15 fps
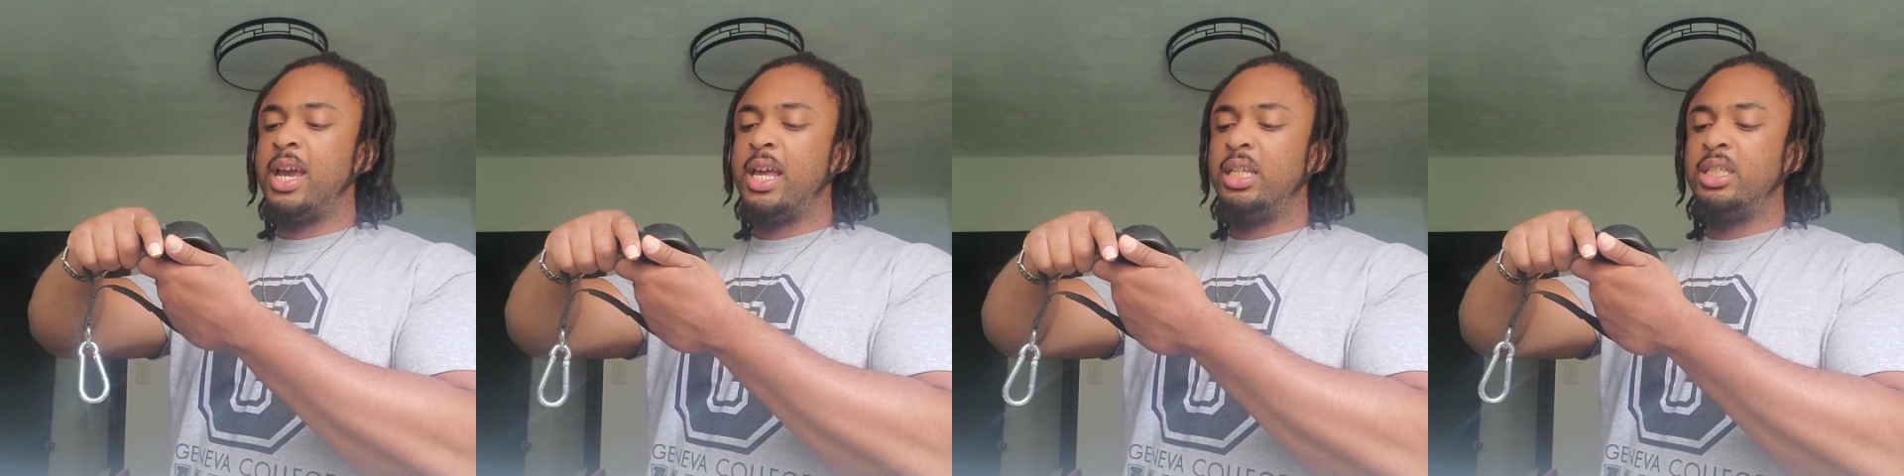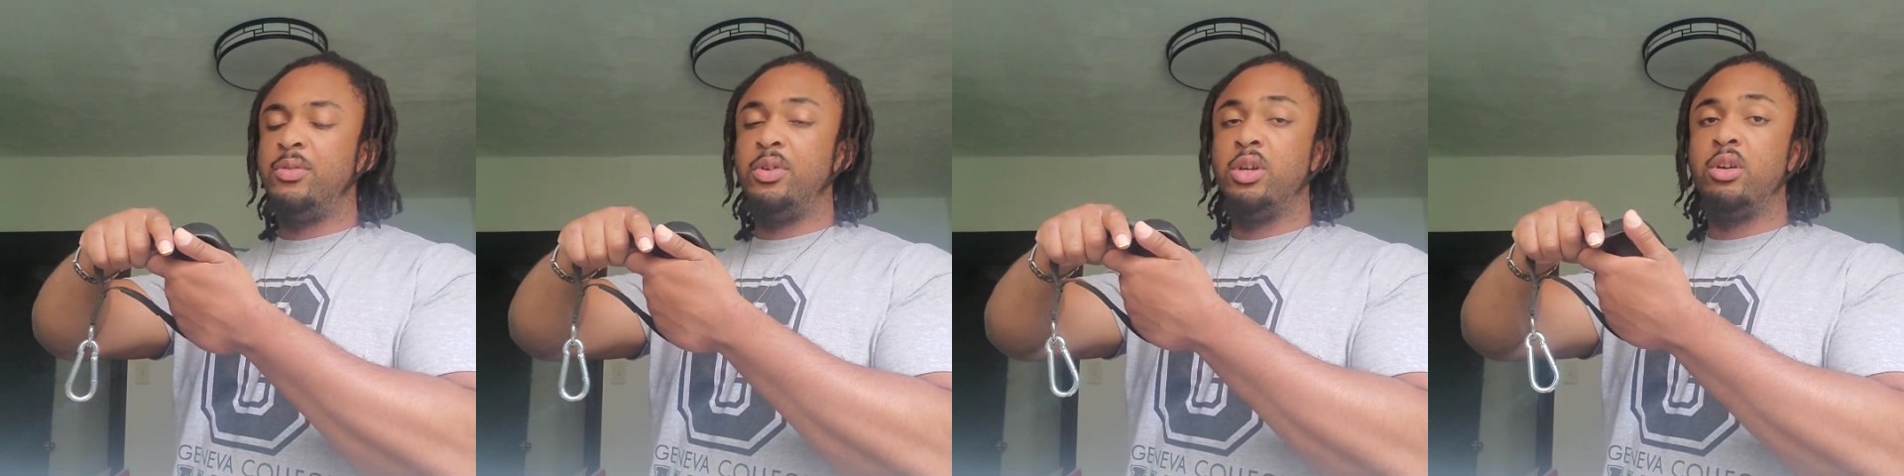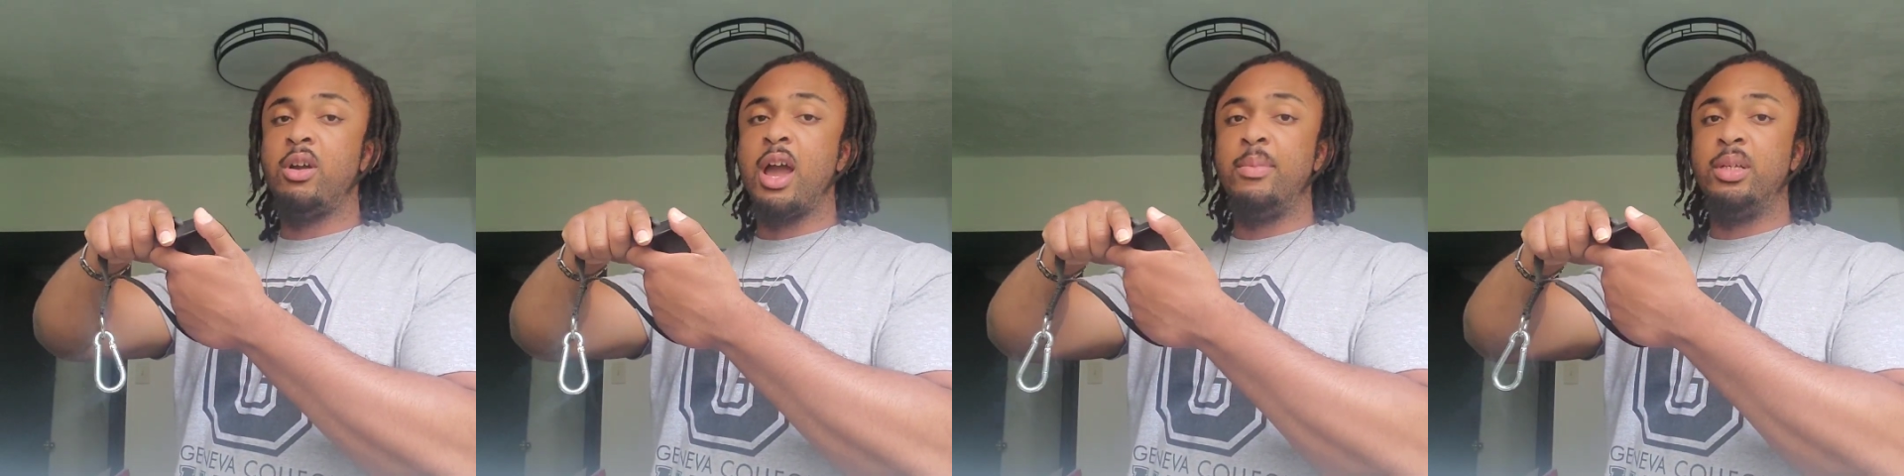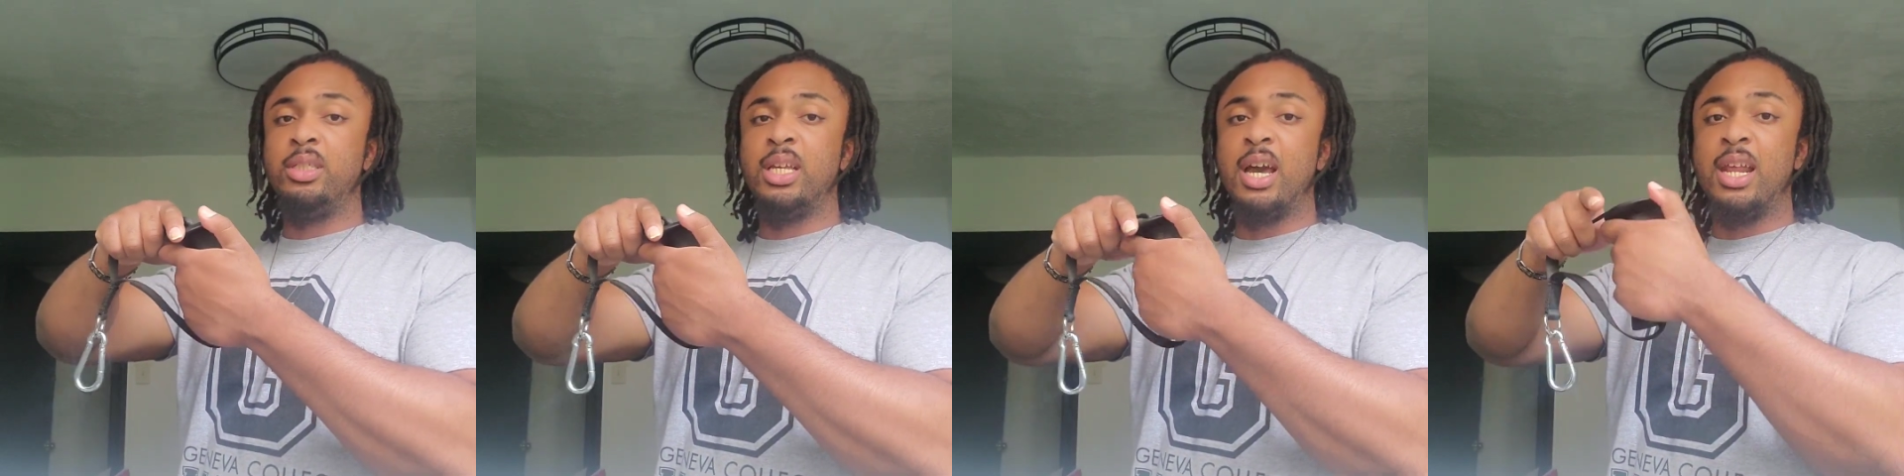hand and see if you can grab
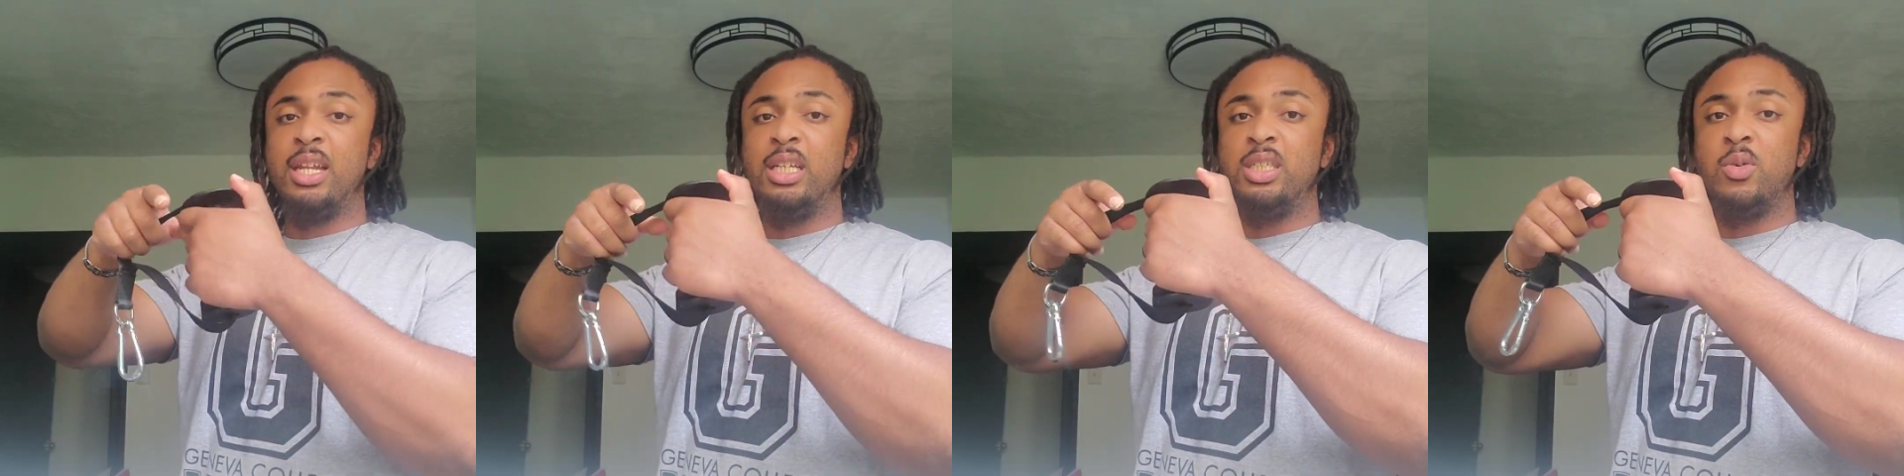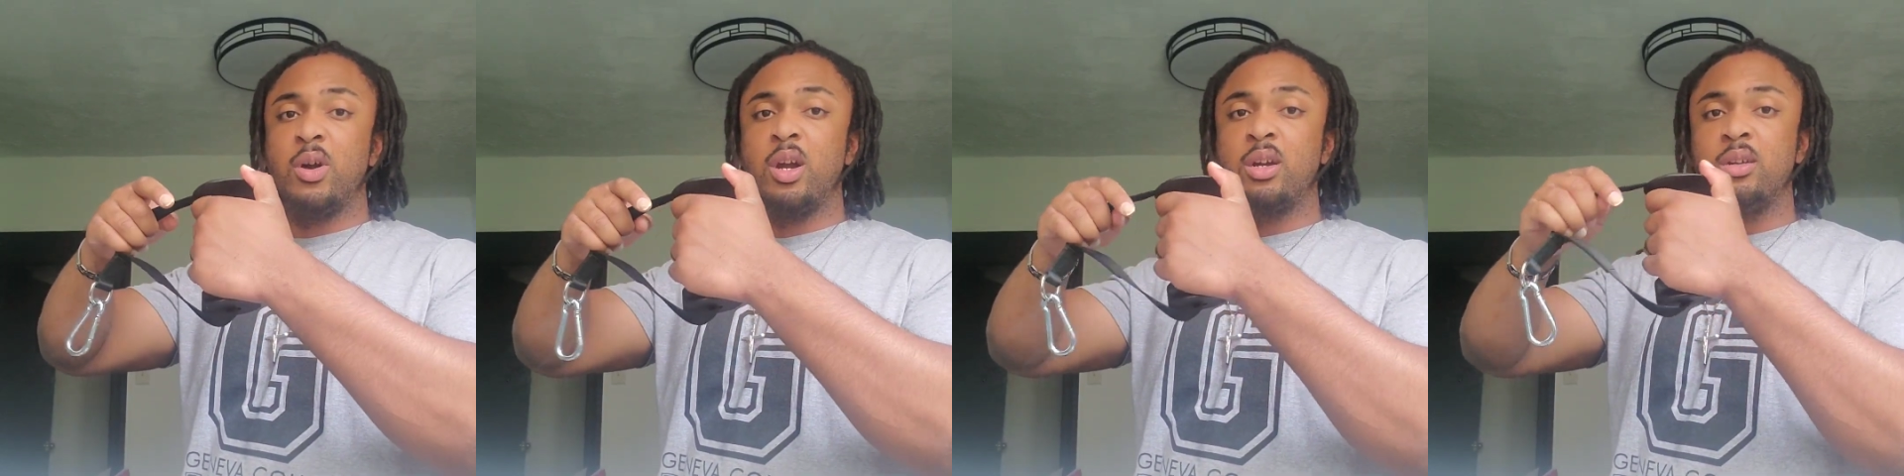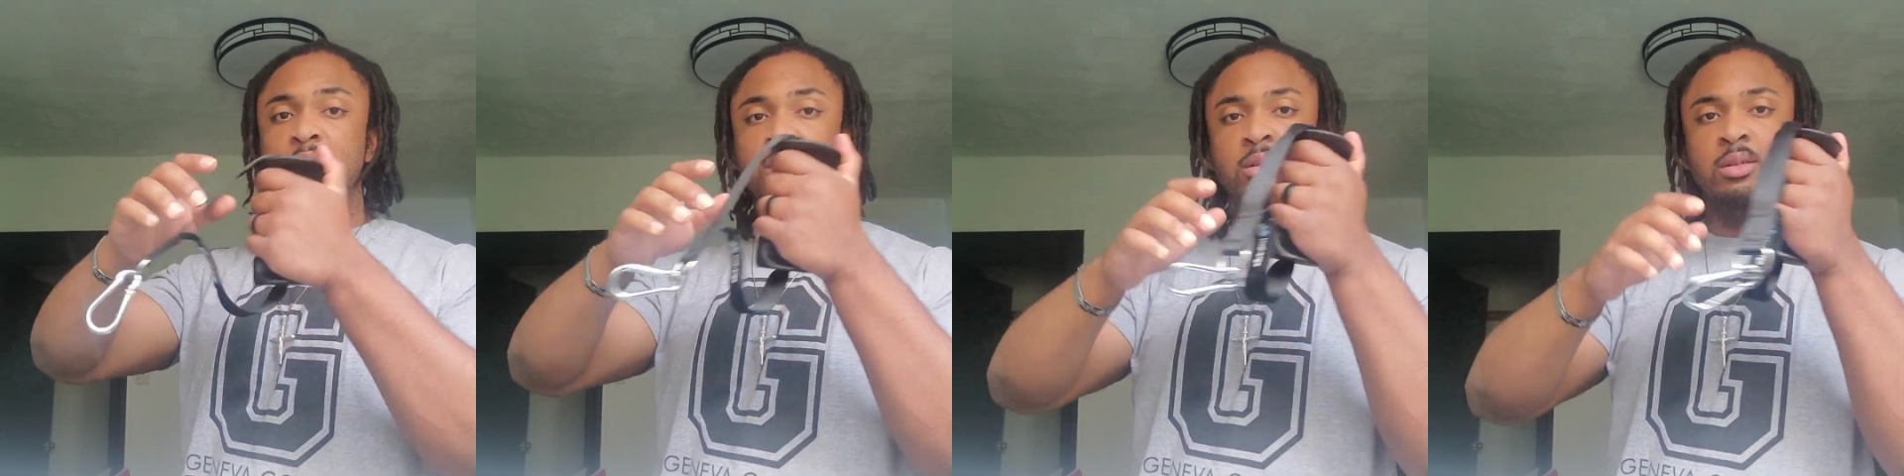it. See how that doesn't work?